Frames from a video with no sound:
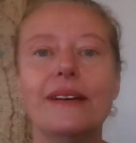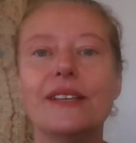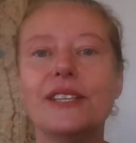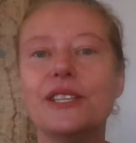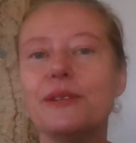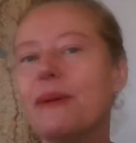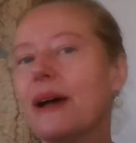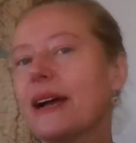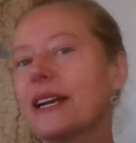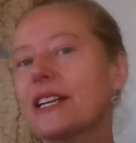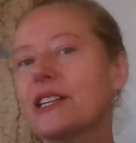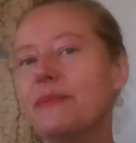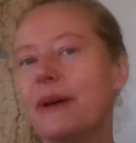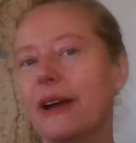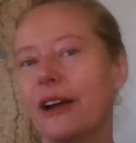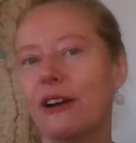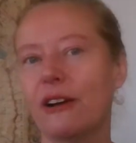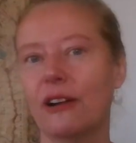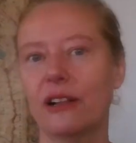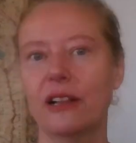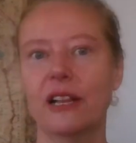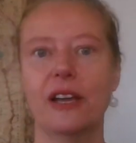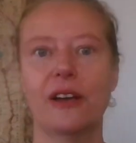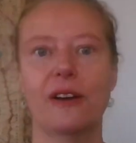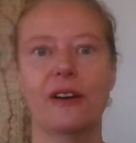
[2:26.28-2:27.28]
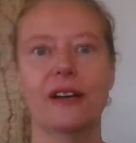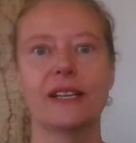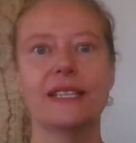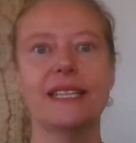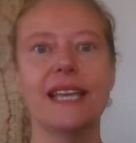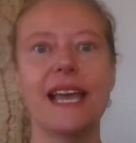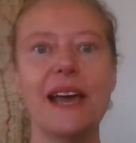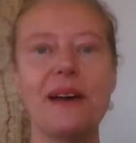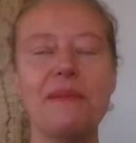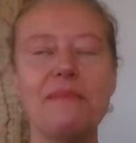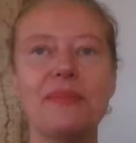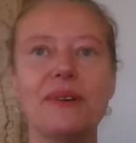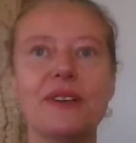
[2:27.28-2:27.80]
So back to my earlier
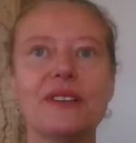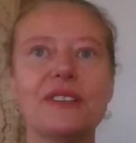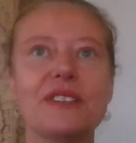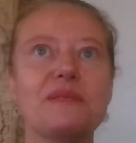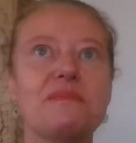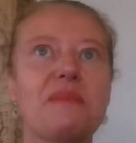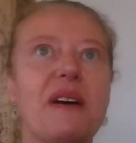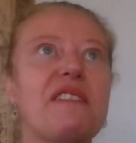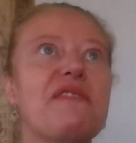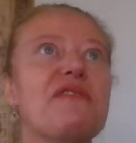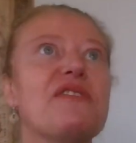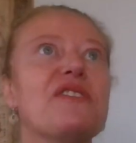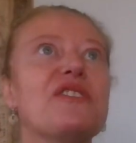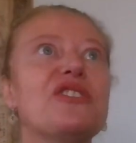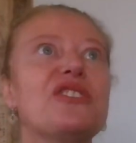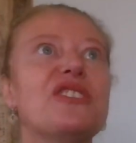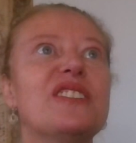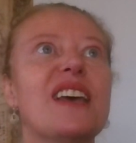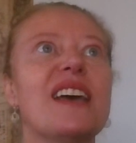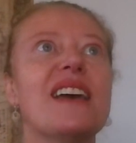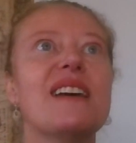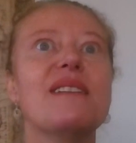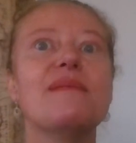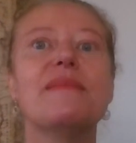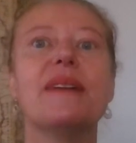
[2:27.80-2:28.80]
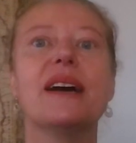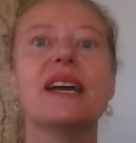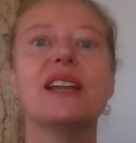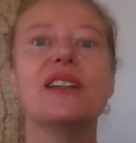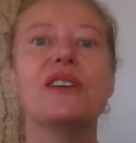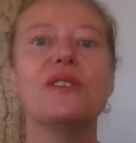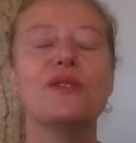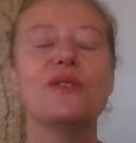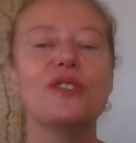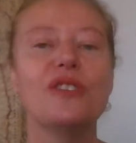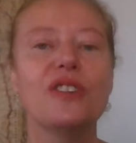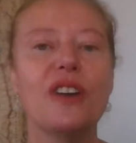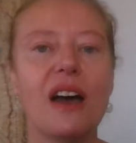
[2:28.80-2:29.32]
examples, my first day at my
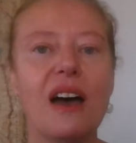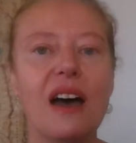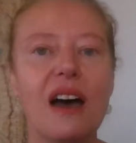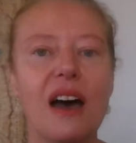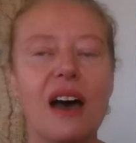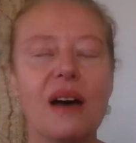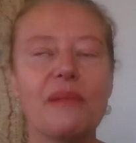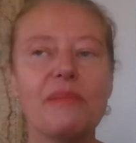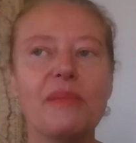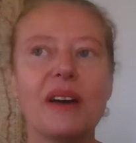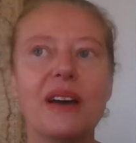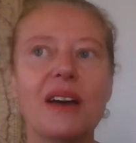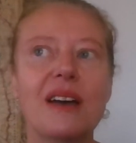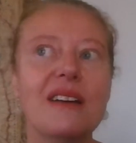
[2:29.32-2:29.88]
new job.